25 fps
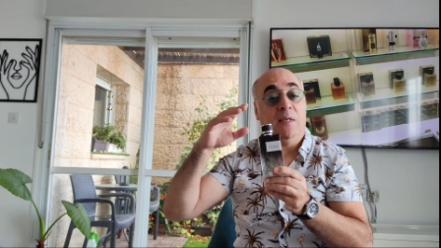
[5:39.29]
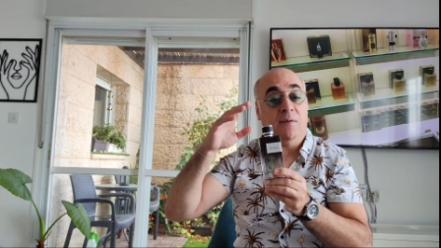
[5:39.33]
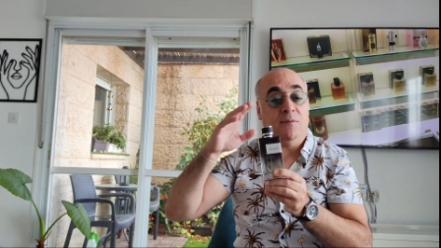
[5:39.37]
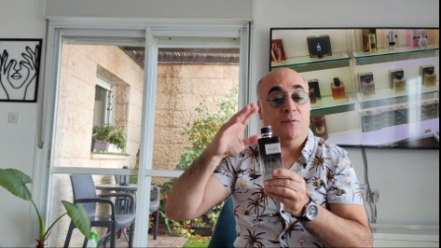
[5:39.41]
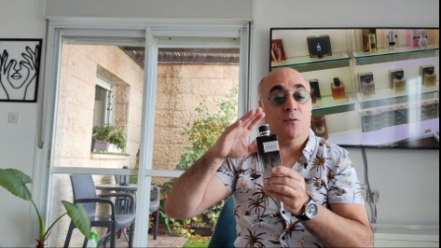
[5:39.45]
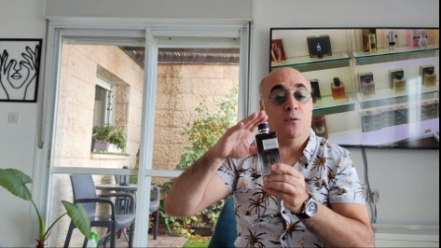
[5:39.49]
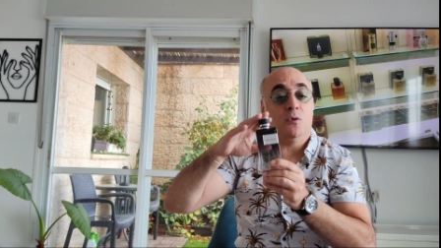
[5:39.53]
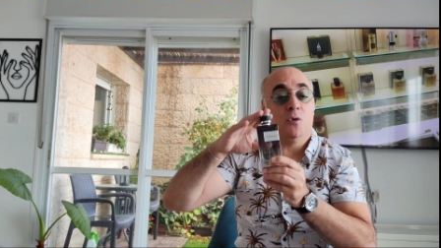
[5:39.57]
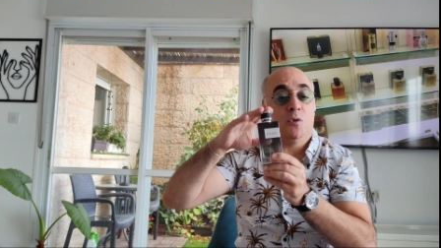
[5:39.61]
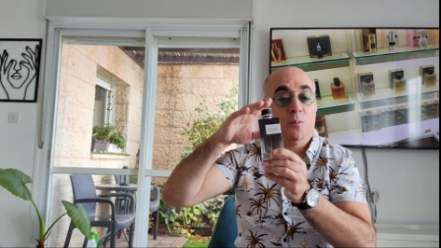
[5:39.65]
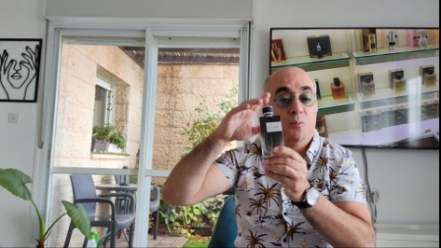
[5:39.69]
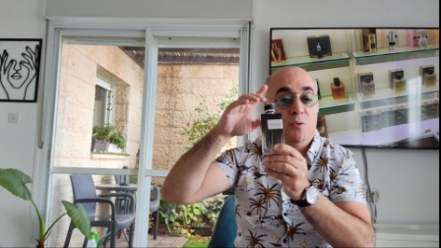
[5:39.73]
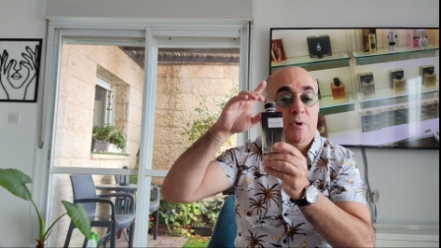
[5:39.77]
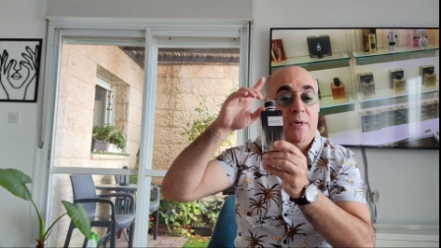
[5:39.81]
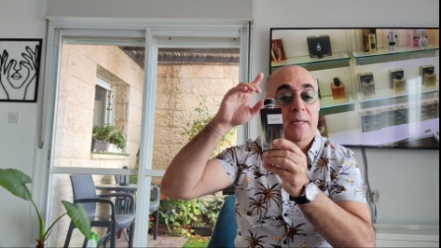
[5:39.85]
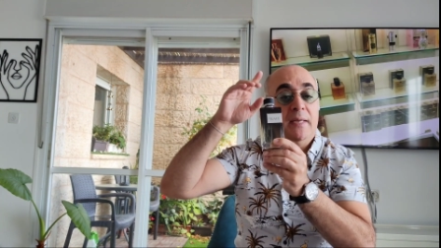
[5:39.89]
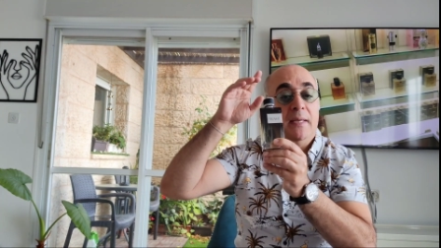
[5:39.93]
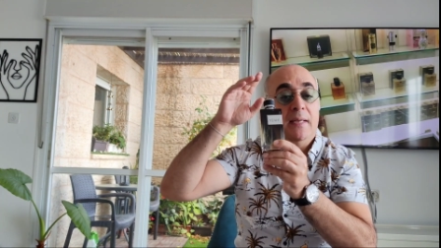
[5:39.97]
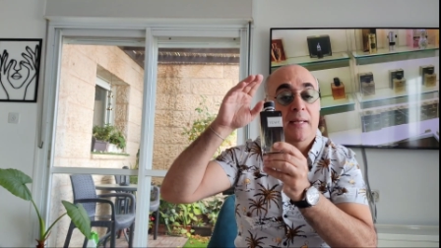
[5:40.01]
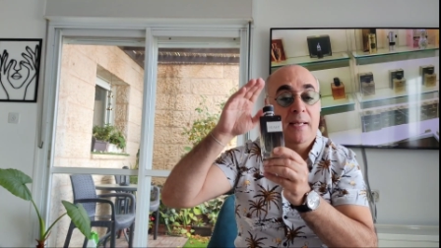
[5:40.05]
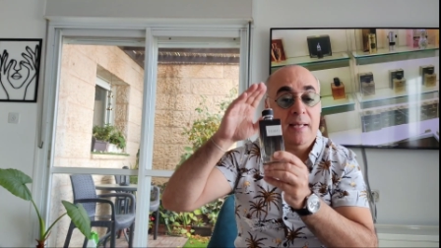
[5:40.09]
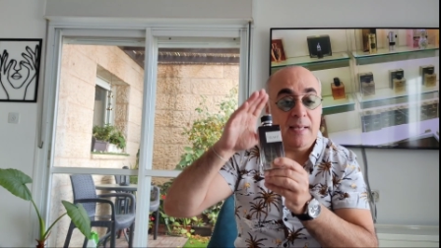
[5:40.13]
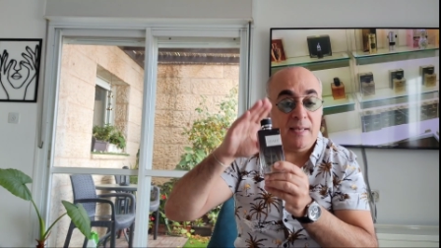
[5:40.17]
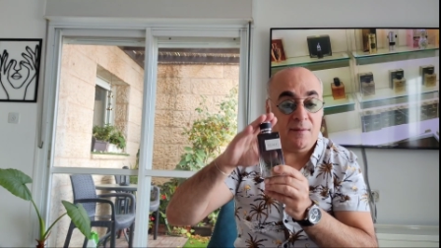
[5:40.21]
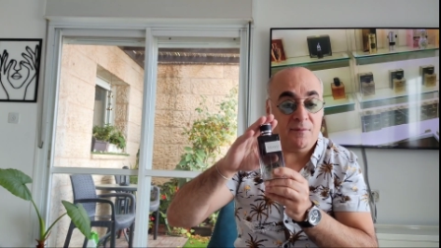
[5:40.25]
If you spray
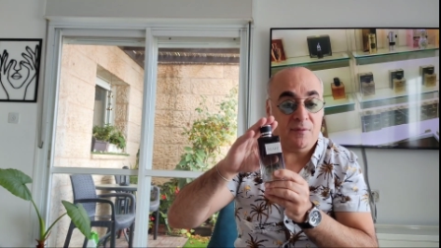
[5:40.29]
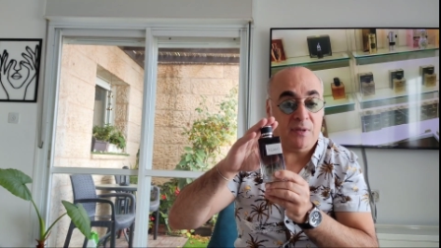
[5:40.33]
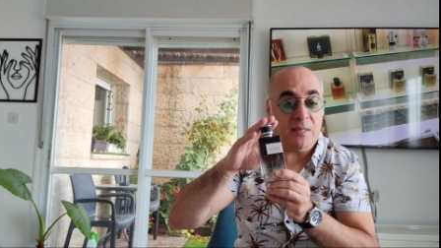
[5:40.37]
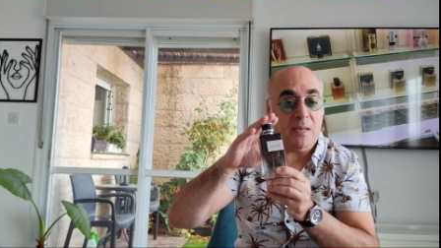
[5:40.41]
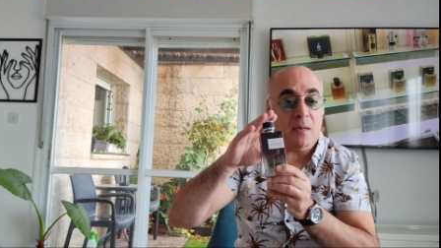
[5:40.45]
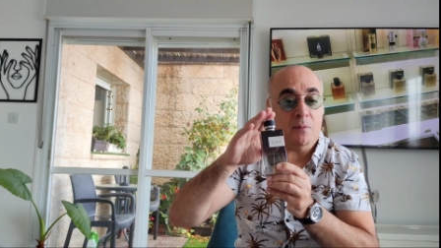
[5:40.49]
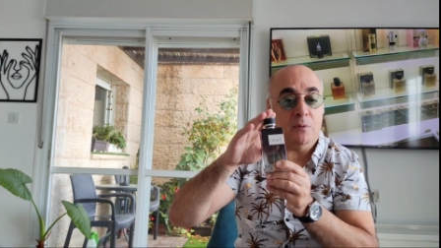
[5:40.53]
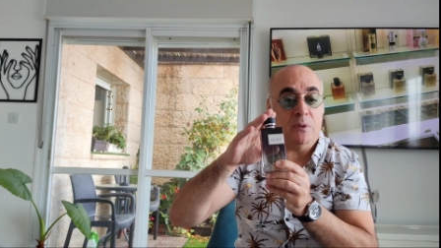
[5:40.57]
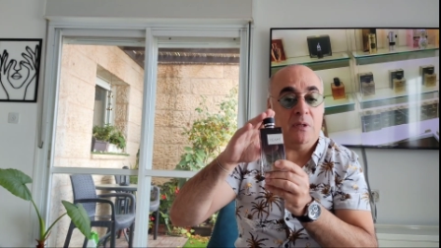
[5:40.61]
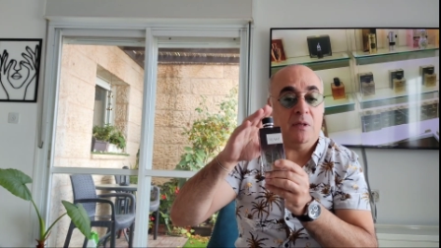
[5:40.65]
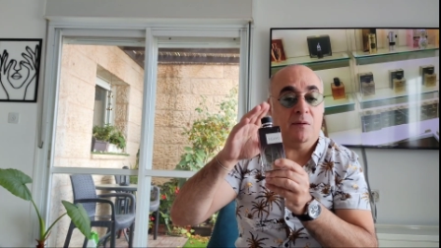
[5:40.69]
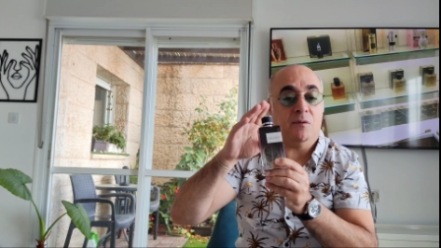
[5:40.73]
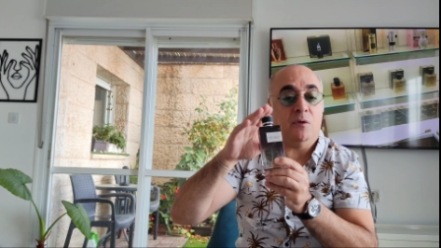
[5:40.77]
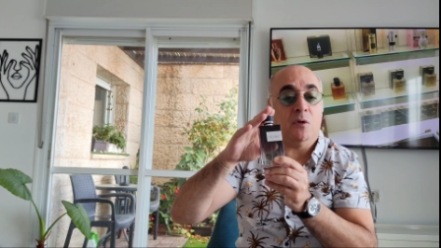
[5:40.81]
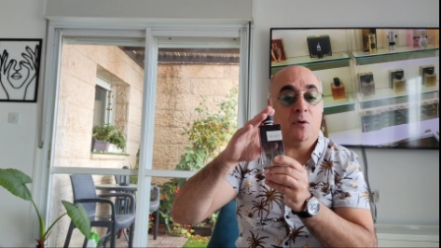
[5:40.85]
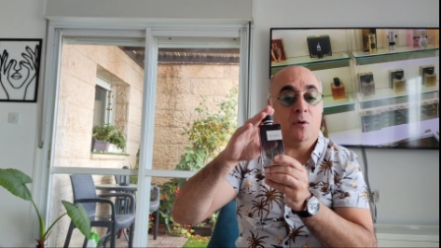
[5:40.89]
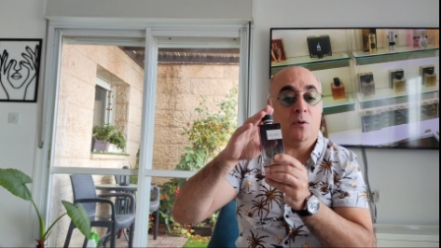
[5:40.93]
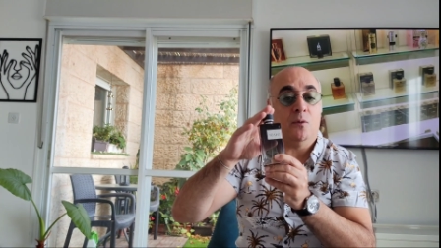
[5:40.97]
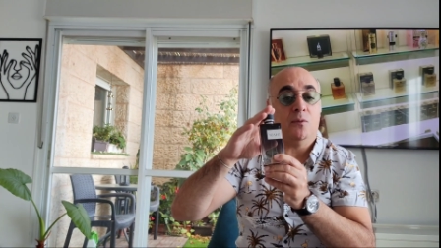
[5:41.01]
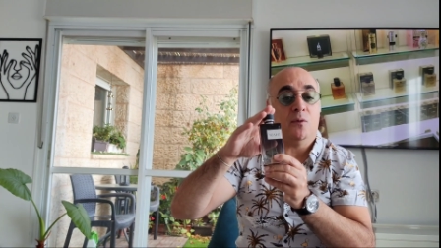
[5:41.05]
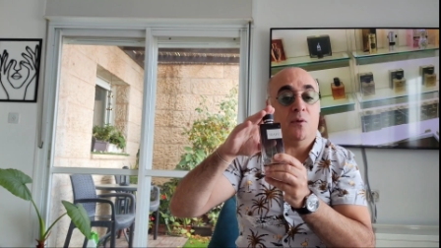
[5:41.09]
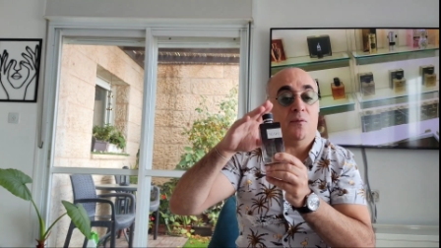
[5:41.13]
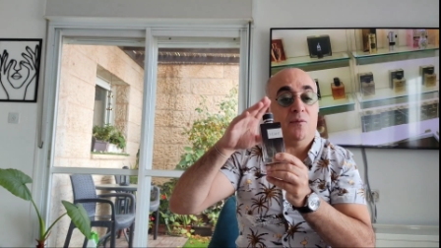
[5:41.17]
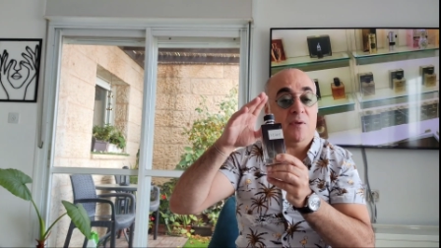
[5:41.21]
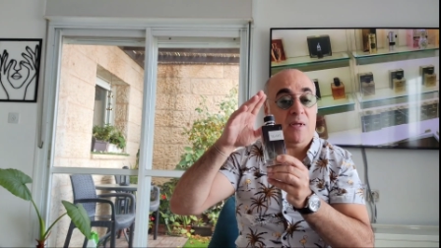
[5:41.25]
heavy, I will give it a
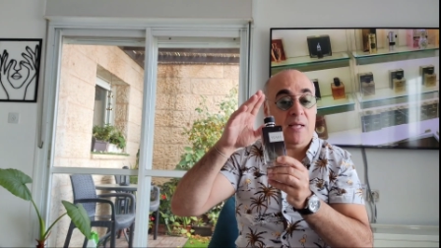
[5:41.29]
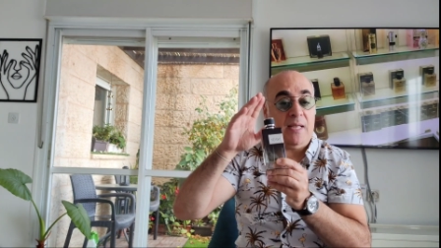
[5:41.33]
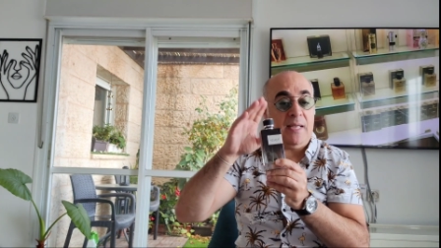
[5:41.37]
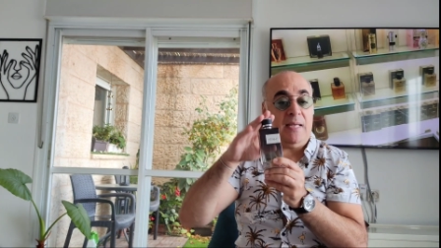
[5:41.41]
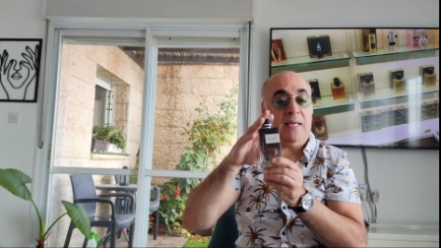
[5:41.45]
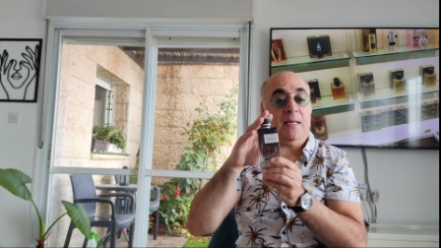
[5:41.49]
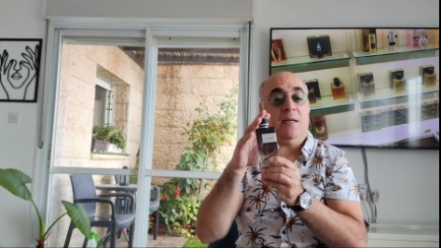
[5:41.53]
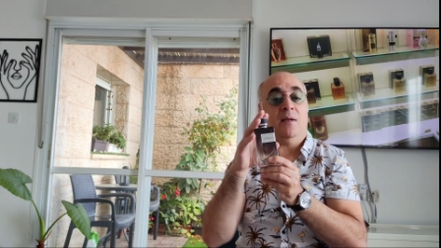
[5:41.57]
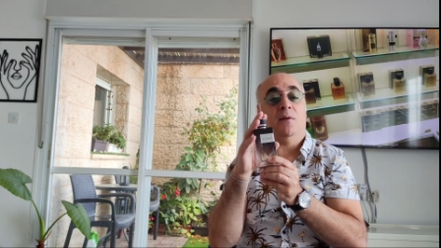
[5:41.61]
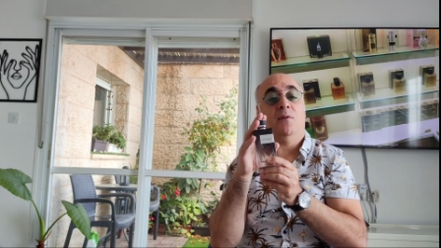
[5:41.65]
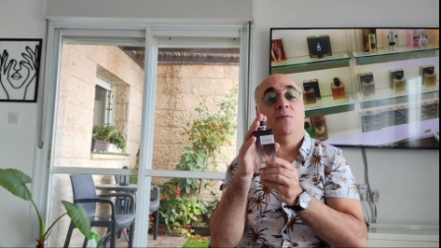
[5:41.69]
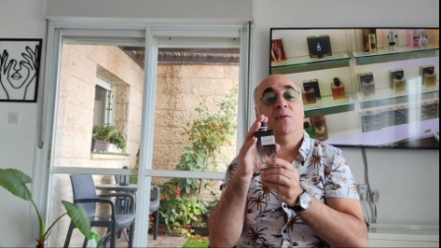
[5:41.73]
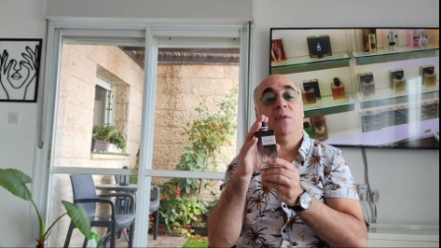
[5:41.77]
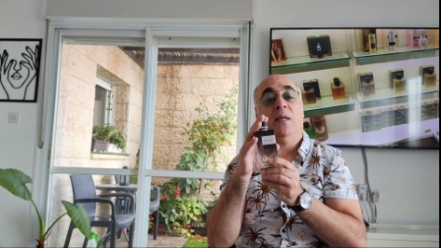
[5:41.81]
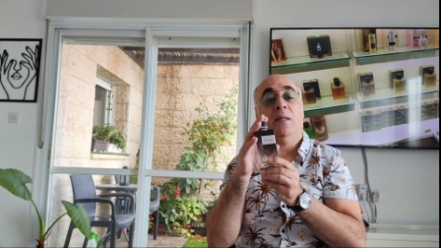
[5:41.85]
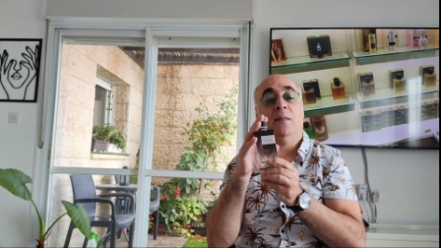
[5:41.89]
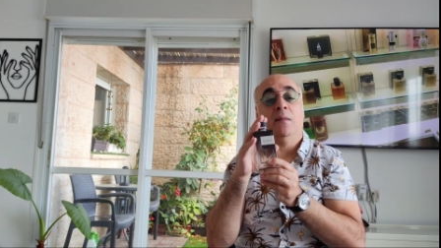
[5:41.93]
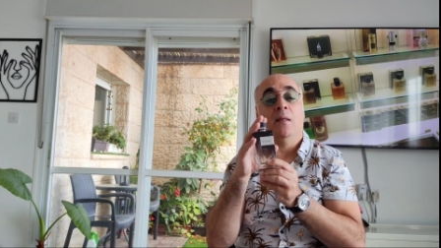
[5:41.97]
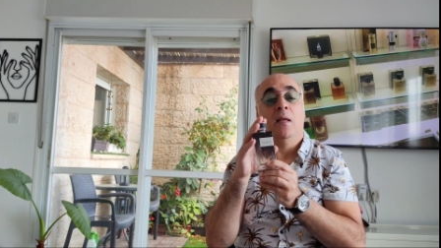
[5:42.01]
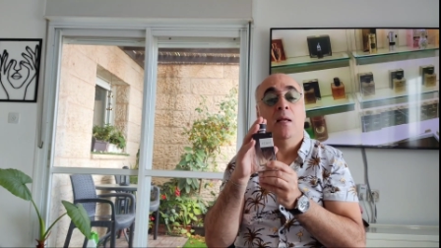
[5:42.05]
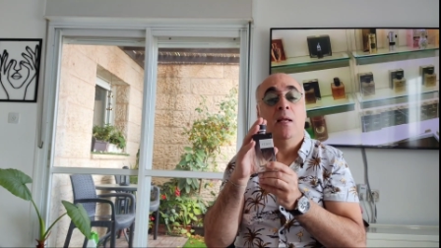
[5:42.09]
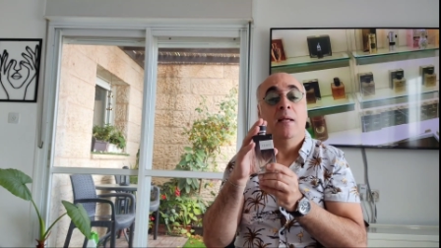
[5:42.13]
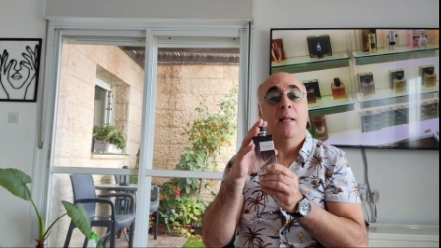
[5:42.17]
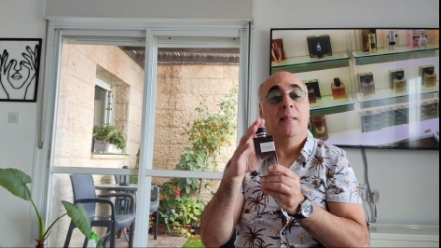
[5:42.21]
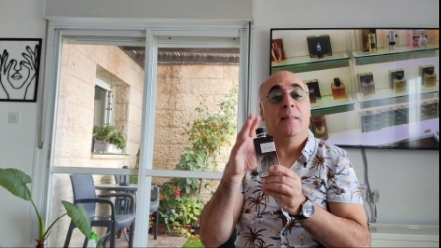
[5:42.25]
note of 8 out of 10.